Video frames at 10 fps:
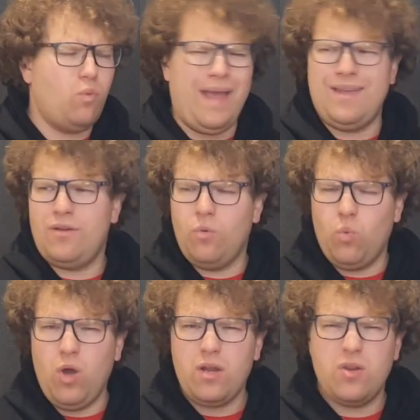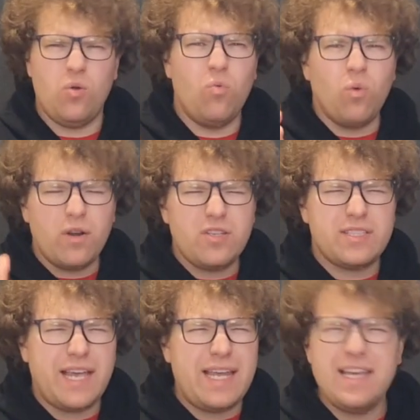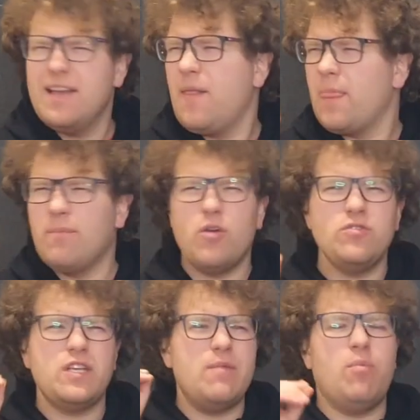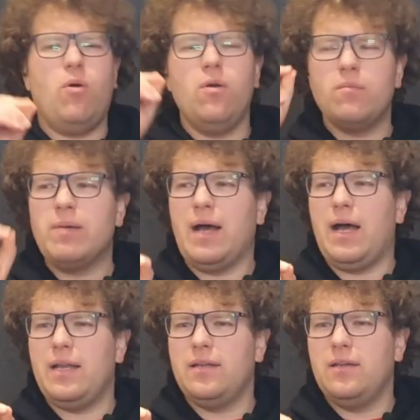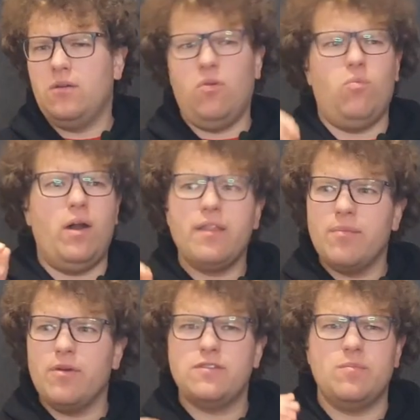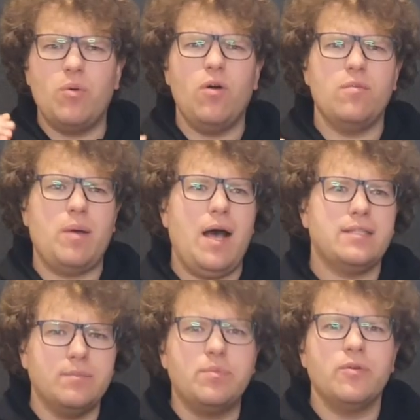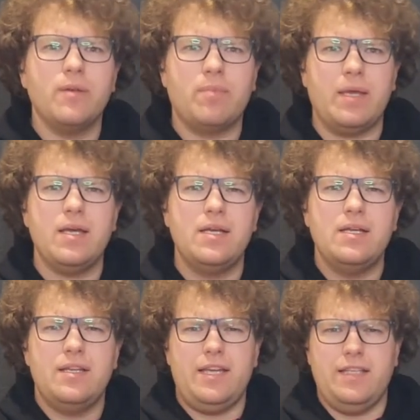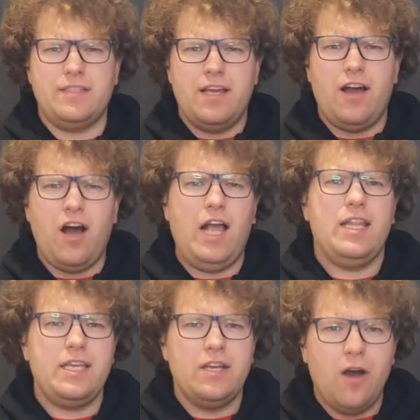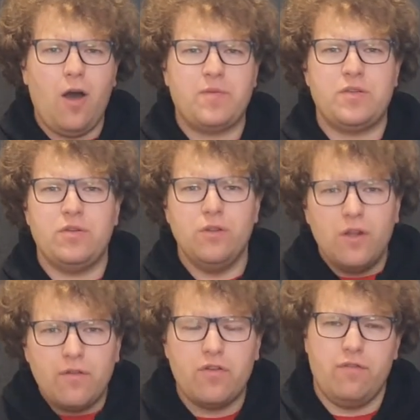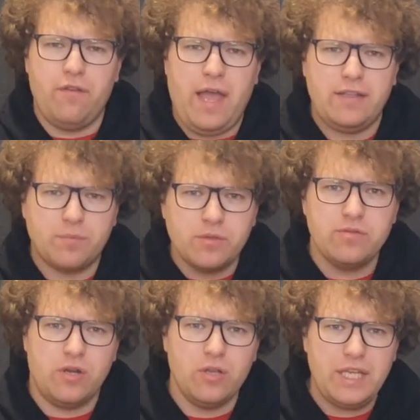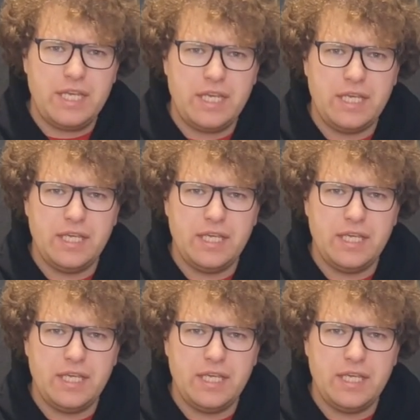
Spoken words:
Wait, what? What are you saying? The most important part, or one of the most important parts of brewing beer, is highly optional for advanced brewers only?